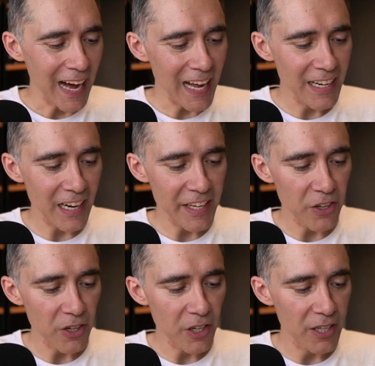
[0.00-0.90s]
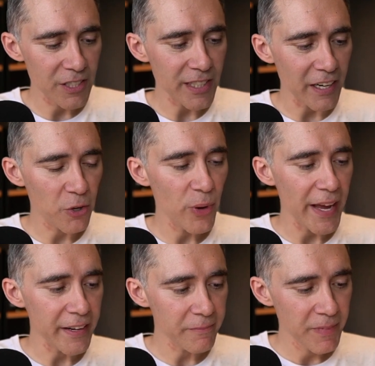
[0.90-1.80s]
I'll click on start
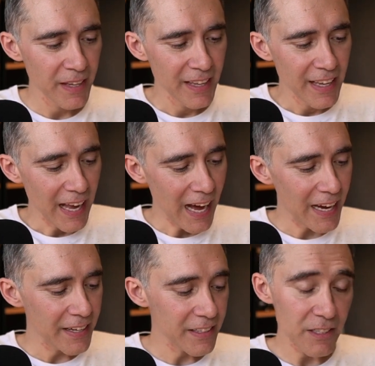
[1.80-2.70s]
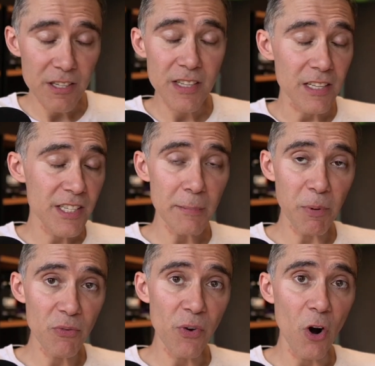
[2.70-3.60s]
creating, and this is a
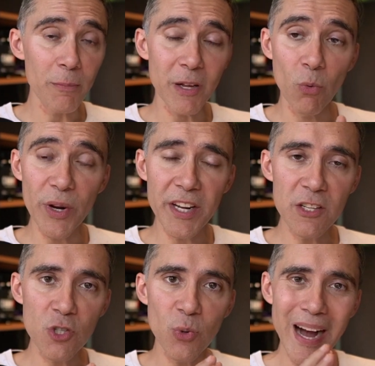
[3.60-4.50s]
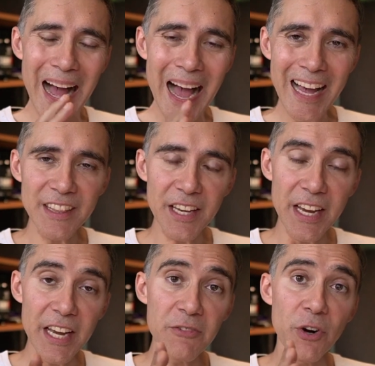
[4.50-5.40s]
simple form that we need to add
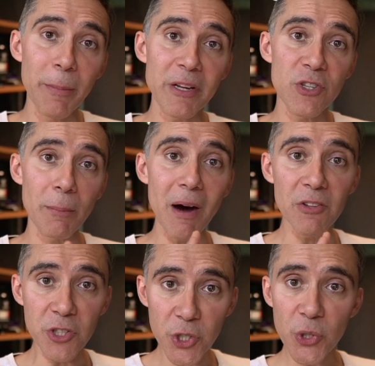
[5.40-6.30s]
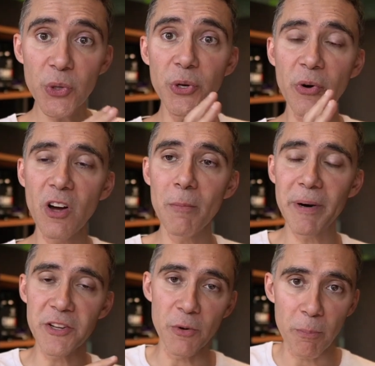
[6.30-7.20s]
information about you, your
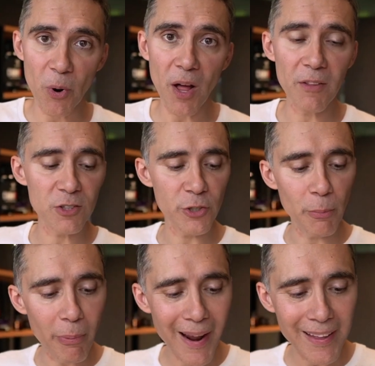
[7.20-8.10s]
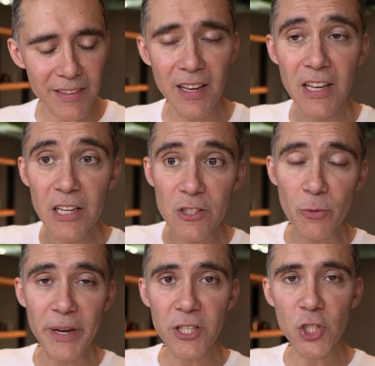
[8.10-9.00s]
company, your products, your brand,
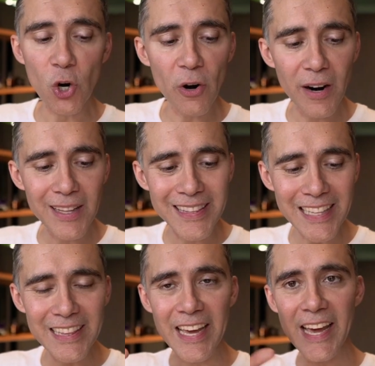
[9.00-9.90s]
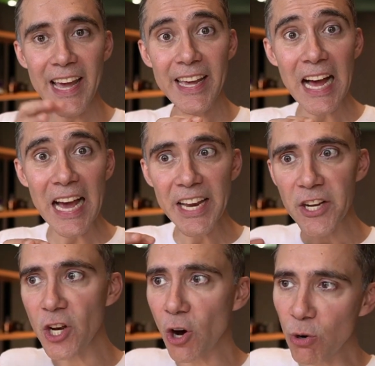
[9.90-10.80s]
to make sure that the AI
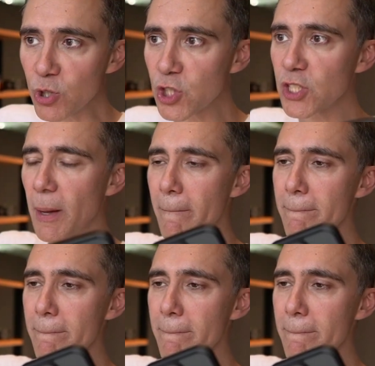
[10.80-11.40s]
knows